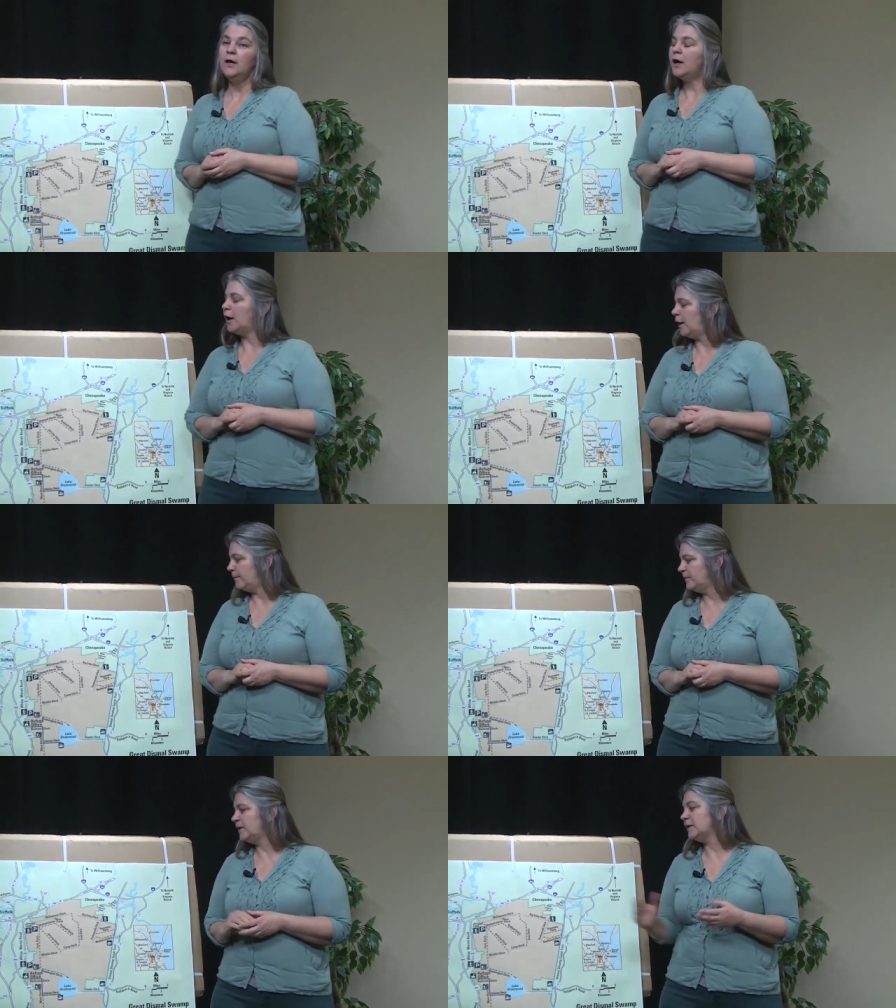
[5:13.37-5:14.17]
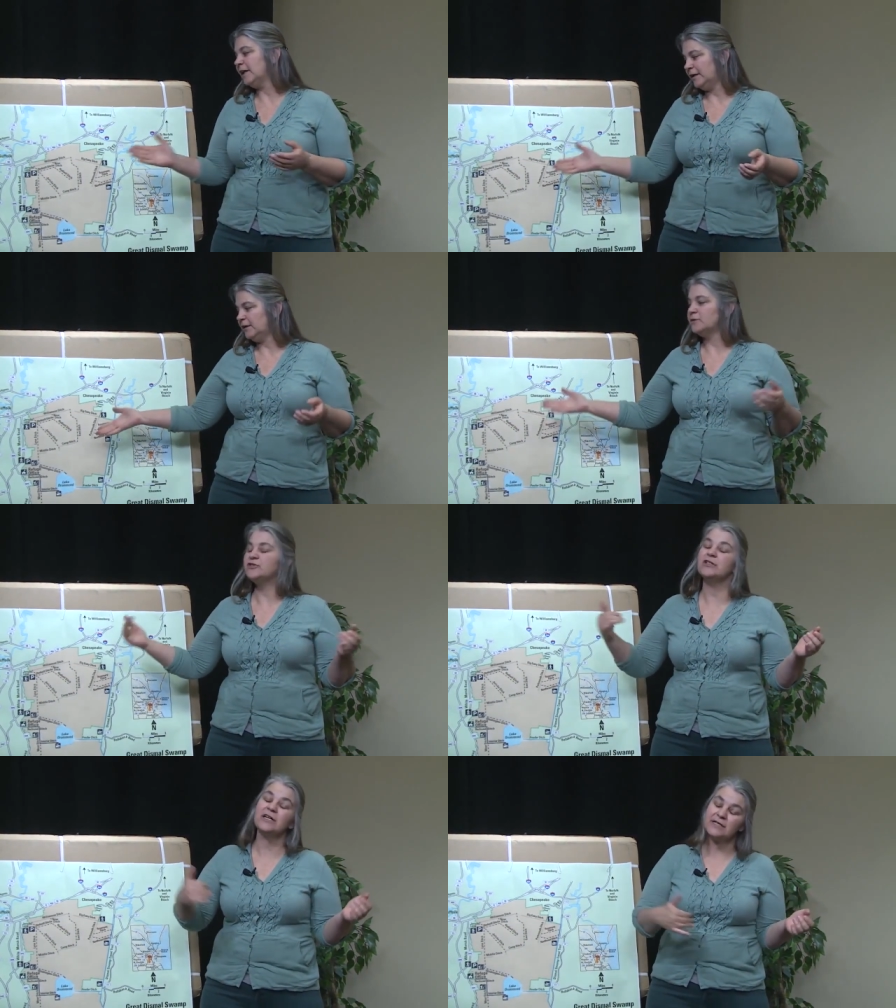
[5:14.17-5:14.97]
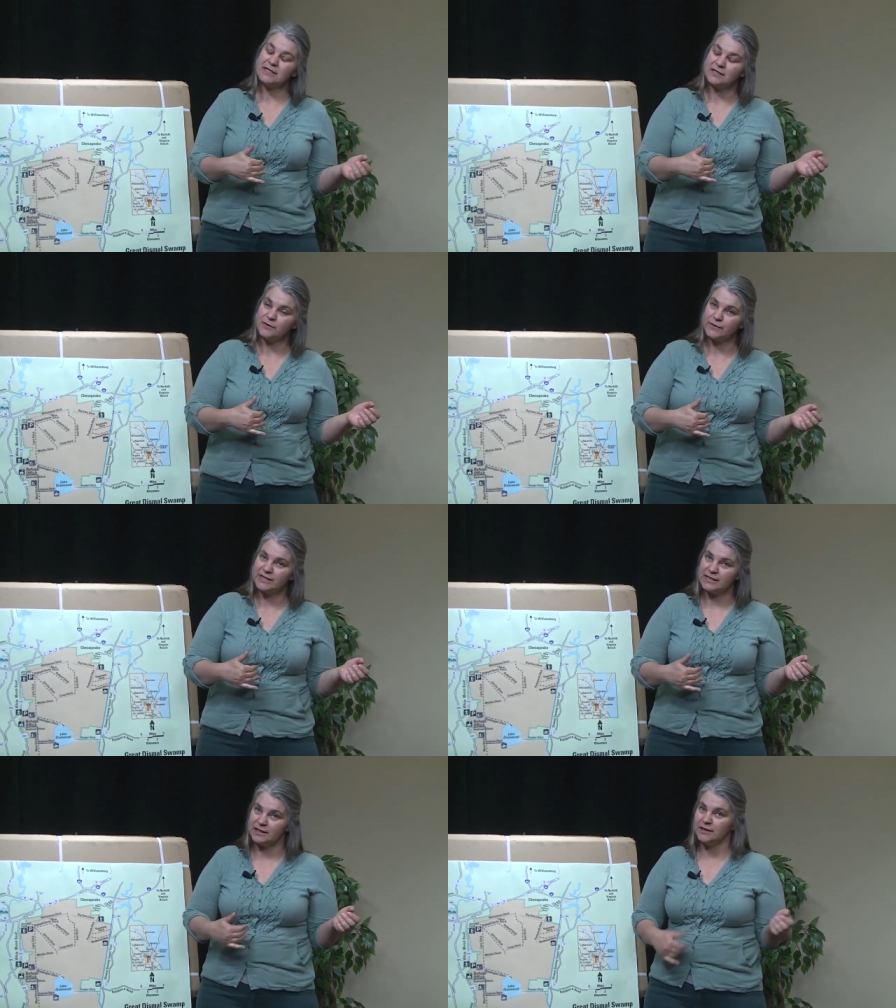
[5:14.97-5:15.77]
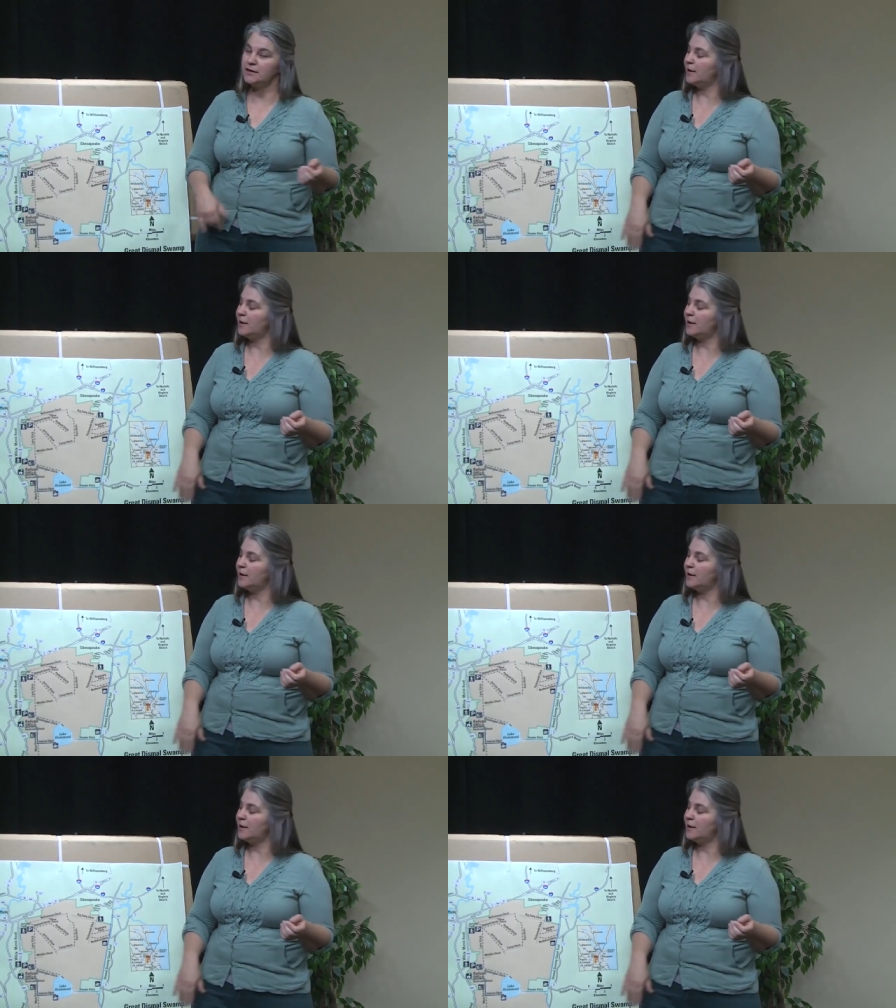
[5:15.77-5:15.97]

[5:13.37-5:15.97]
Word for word: Um, the Atlantic Ocean has since receded,